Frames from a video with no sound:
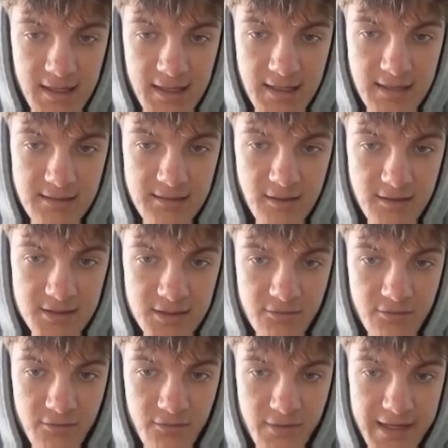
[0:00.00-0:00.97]
It
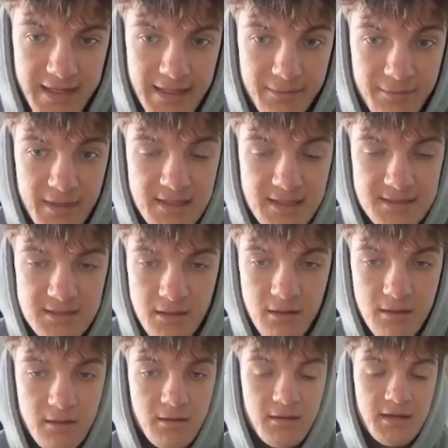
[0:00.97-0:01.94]
doesn't really
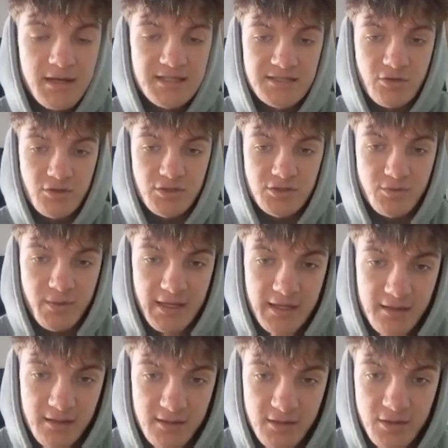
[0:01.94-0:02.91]
matter as long as we
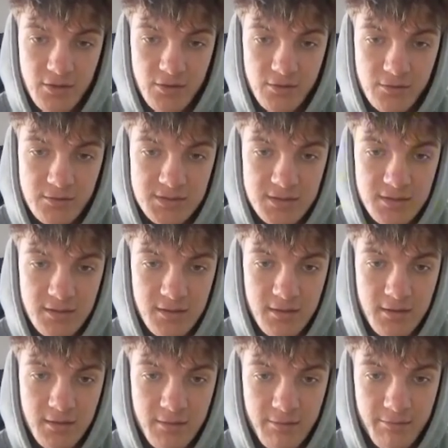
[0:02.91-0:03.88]
close
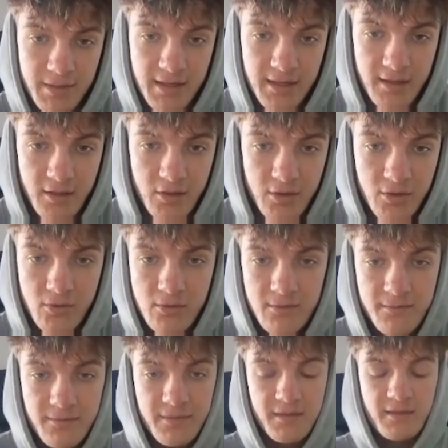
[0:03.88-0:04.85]
below
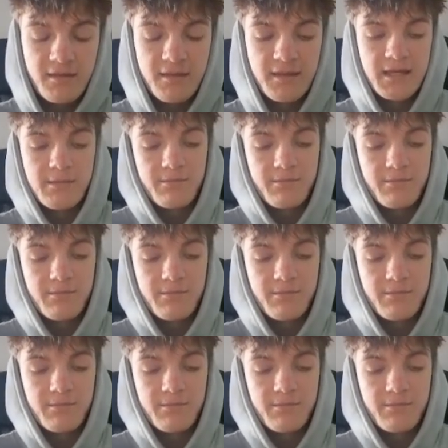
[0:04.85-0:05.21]
the